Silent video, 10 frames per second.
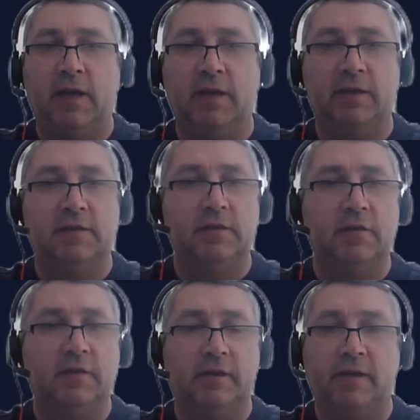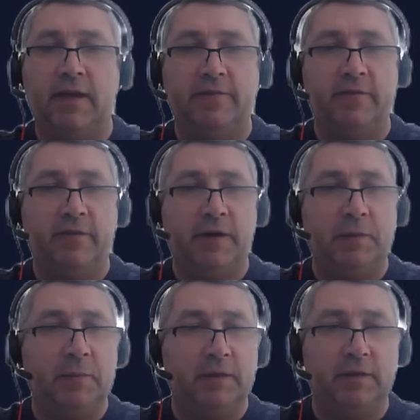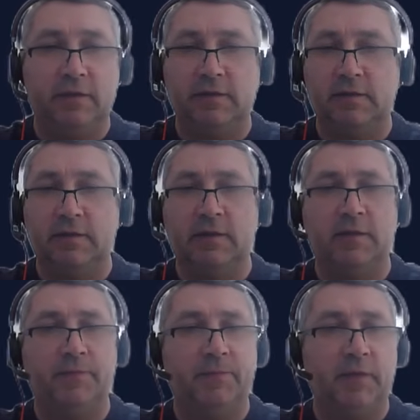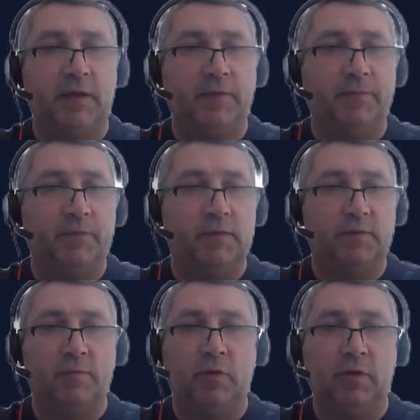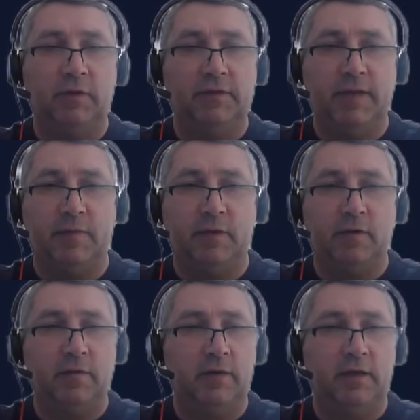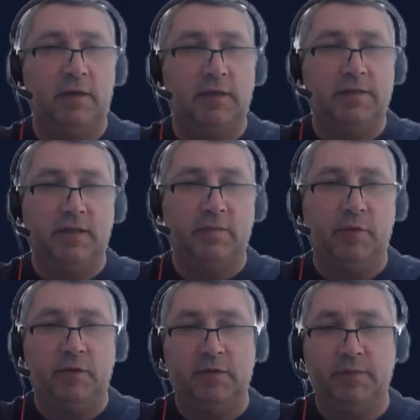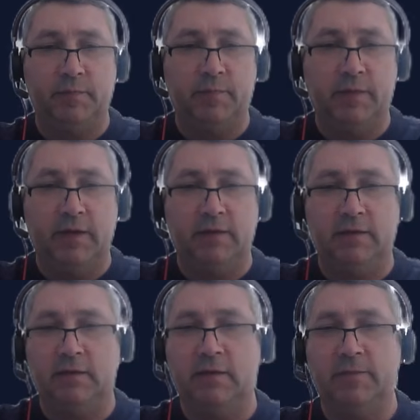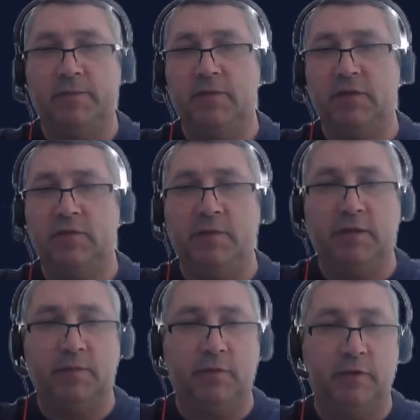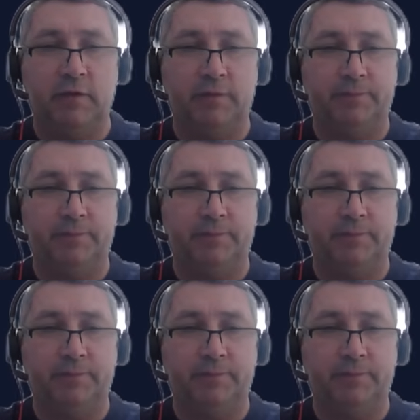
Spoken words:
It's not a live environment, it's a small demo sandbox, but just to make the point.